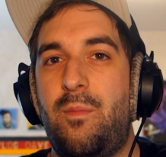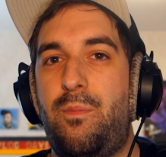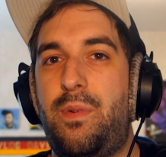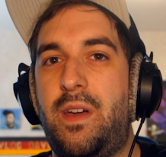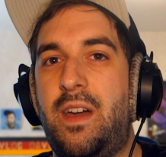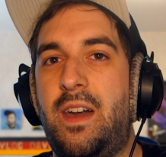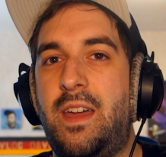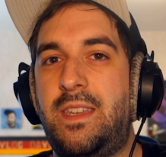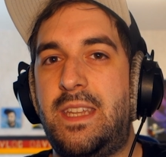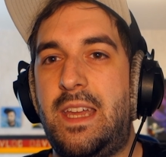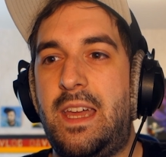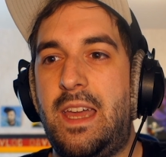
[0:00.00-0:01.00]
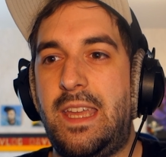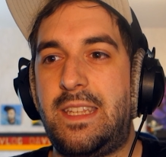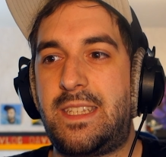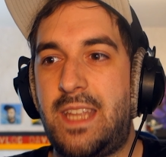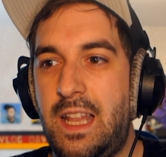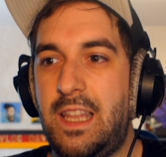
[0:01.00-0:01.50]
but I
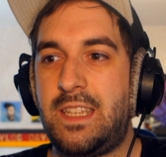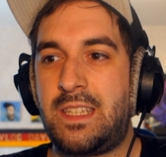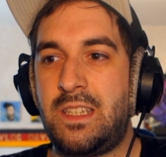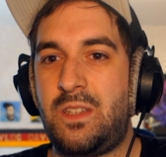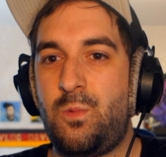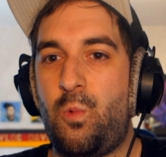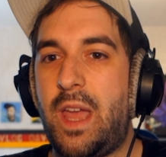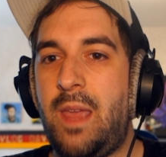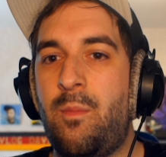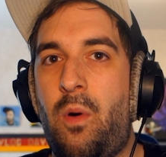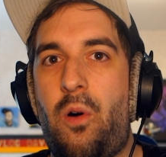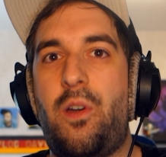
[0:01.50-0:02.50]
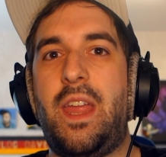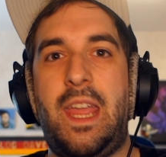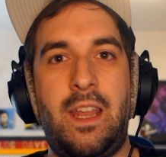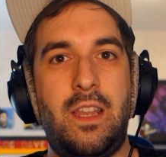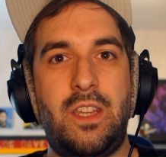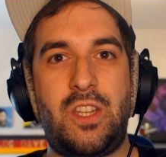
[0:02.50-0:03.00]
still listen to way more
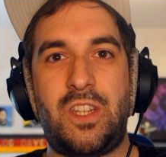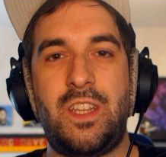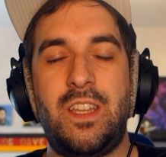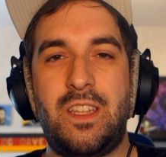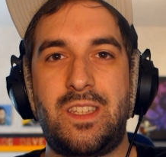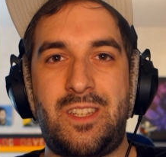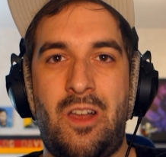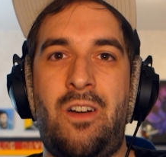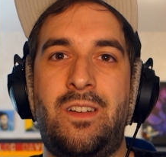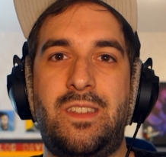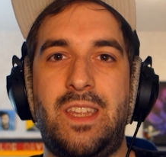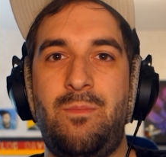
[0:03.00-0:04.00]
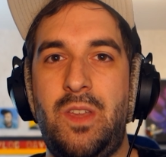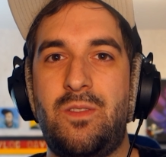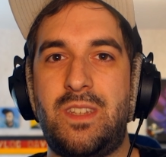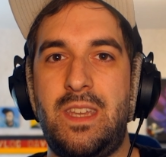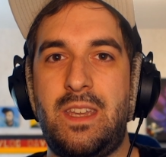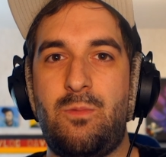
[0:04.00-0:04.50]
English songs and
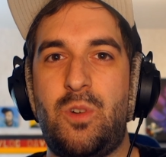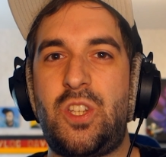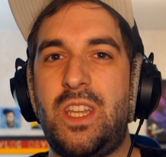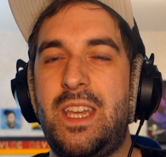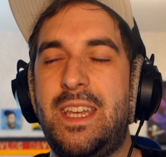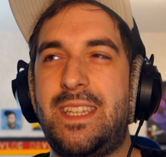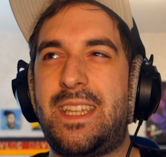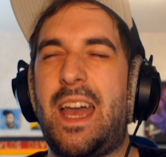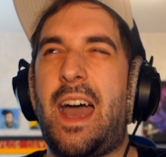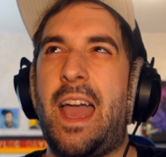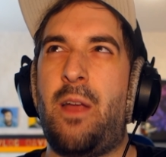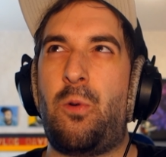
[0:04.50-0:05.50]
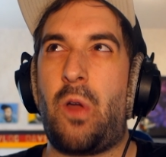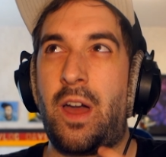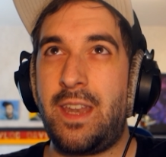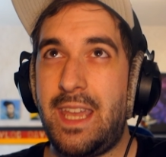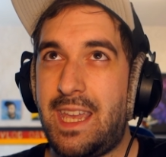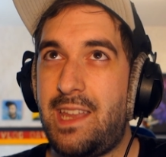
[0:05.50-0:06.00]
music, which is
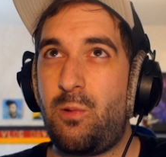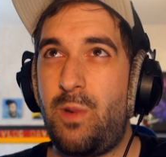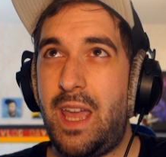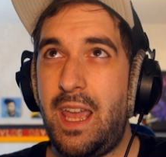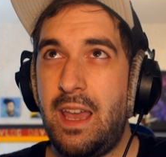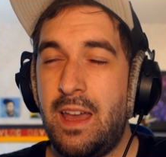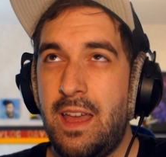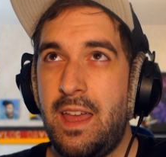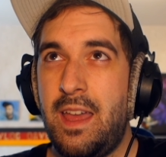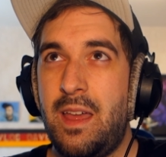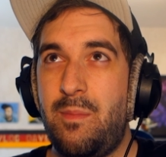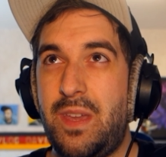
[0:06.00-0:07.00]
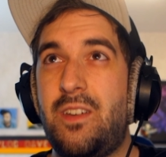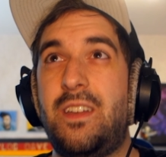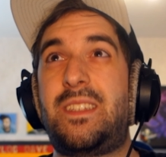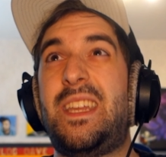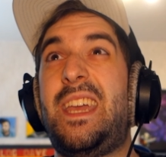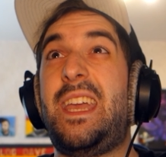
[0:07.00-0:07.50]
ironic in a way,
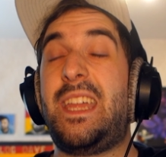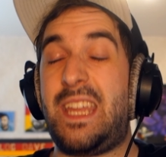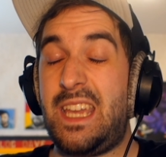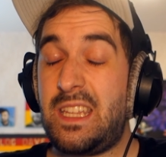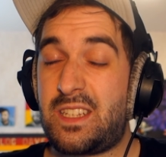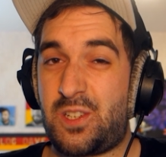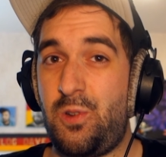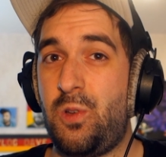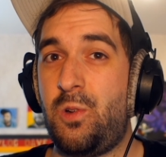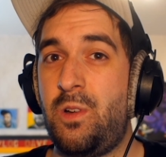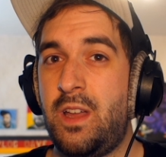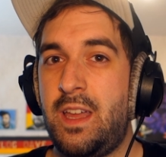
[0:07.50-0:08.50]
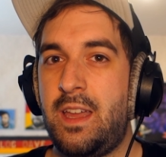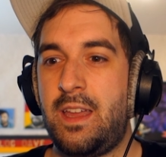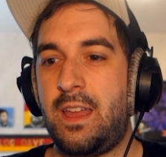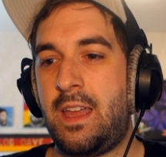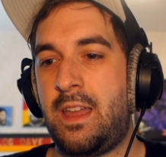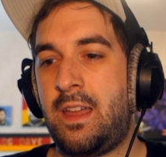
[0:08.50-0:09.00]
because it is true.
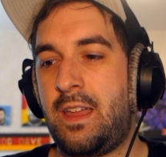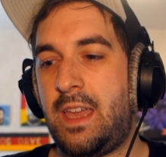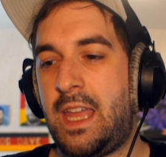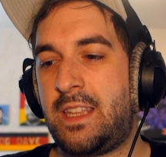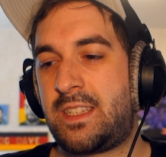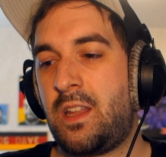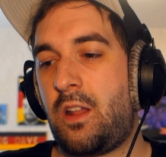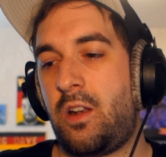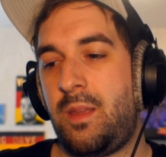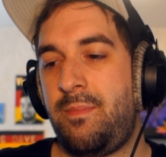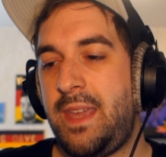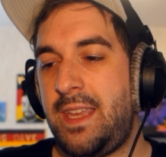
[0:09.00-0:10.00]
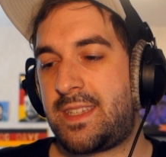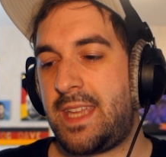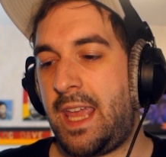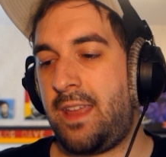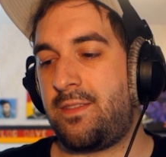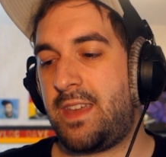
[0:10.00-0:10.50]
Uh, and it's not only me
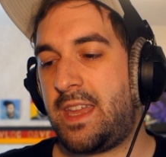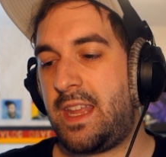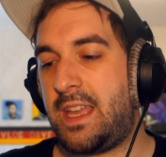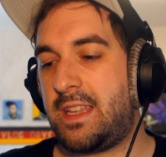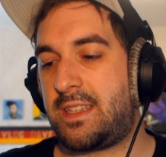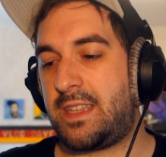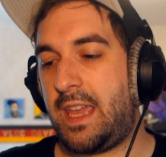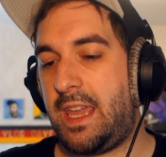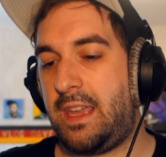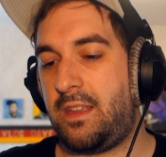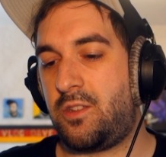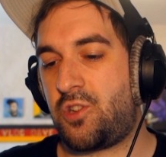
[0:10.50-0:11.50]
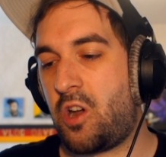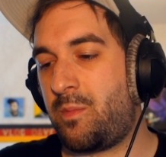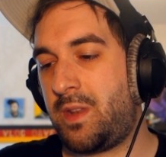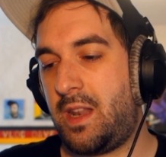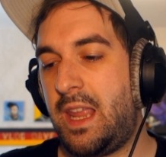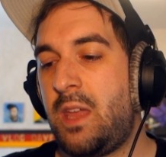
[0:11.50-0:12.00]
saying that as a
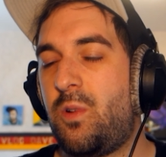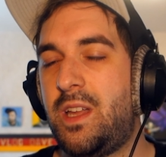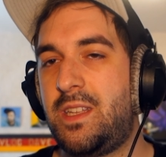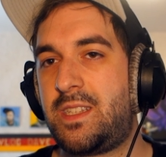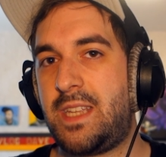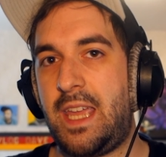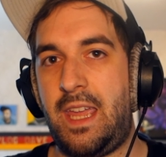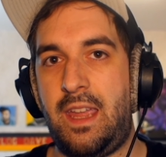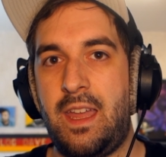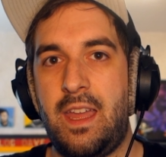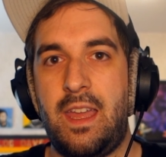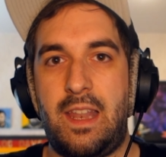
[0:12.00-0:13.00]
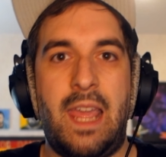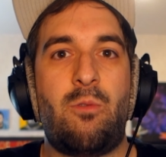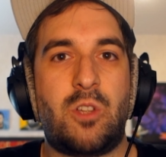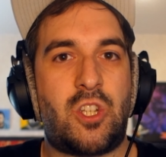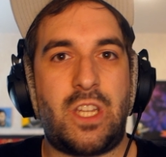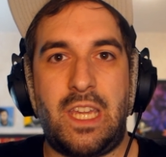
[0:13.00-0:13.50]
German linguist, a
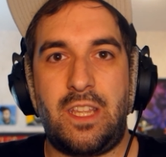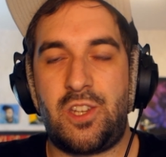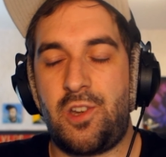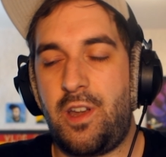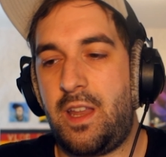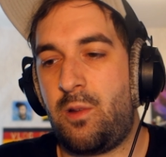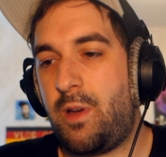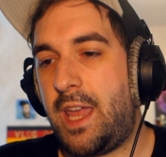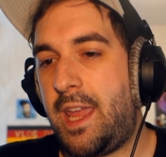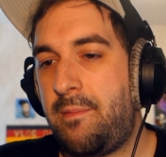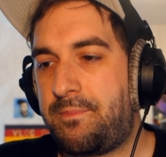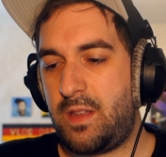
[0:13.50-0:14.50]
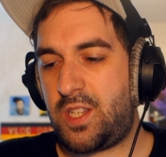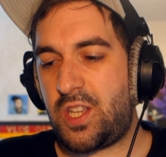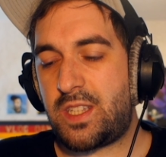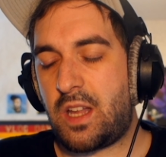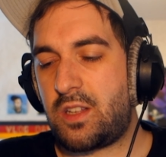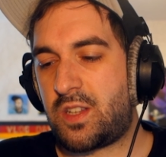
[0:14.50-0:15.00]
language teacher in a way. It's
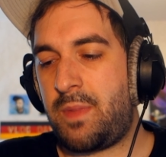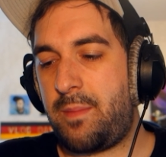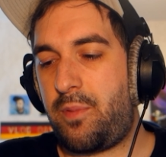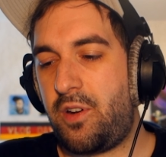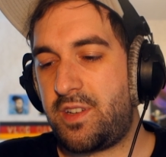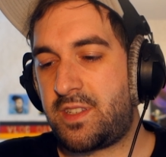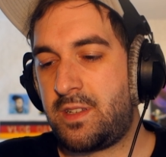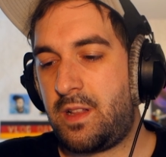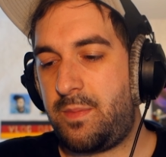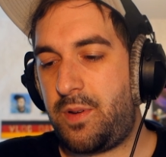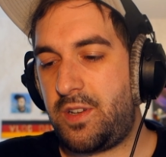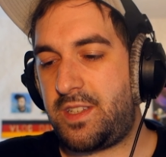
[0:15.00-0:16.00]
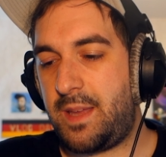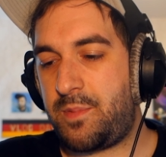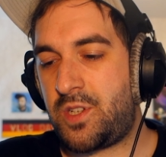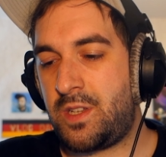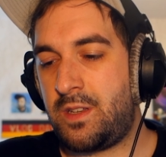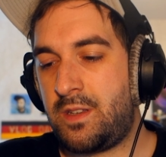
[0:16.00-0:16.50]
just also my personal
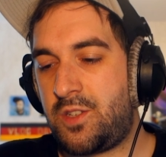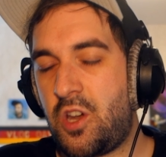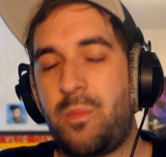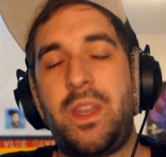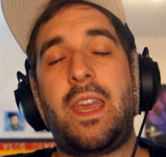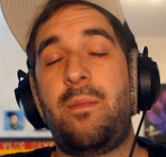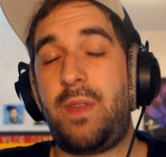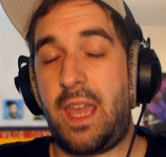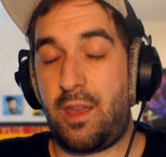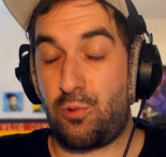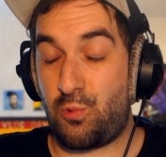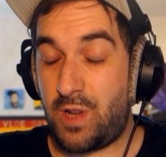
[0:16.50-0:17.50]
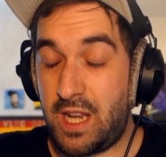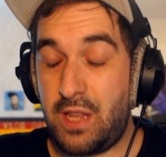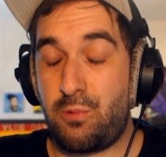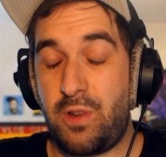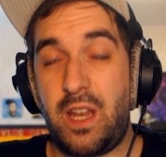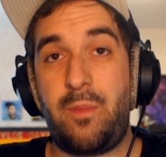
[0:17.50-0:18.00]
perception. German can be a really,
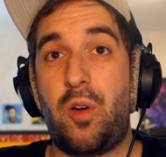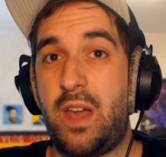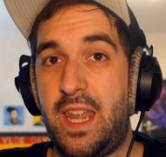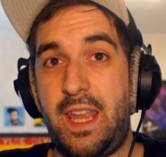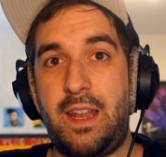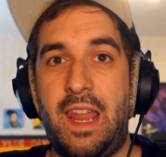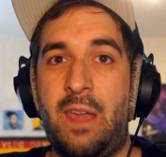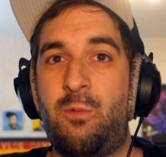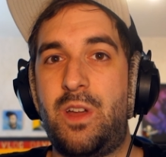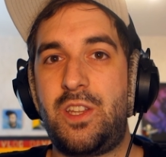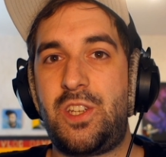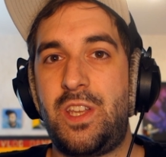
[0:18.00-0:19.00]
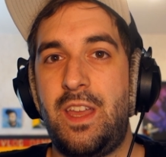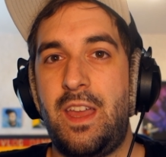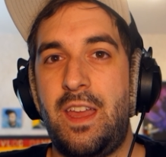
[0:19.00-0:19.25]
really poetic language,